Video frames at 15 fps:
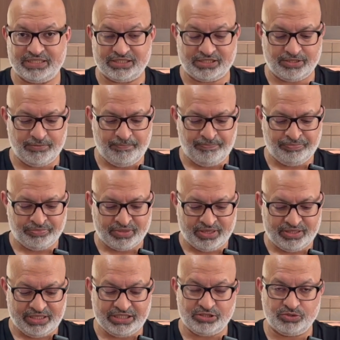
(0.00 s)
So
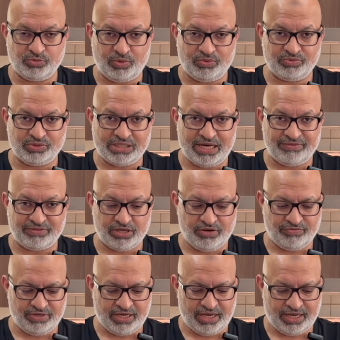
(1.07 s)
this is what was left
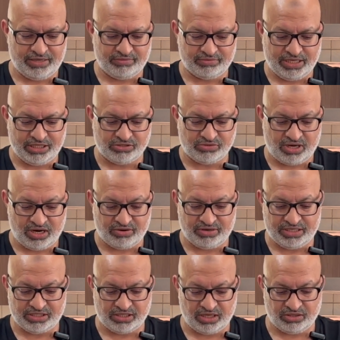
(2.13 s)
over, and kids were hungry,
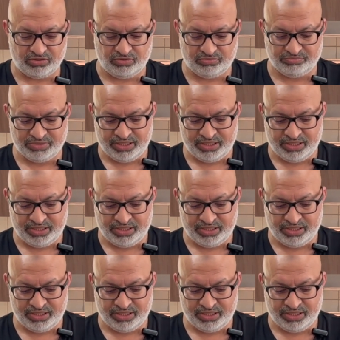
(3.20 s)
so I thought,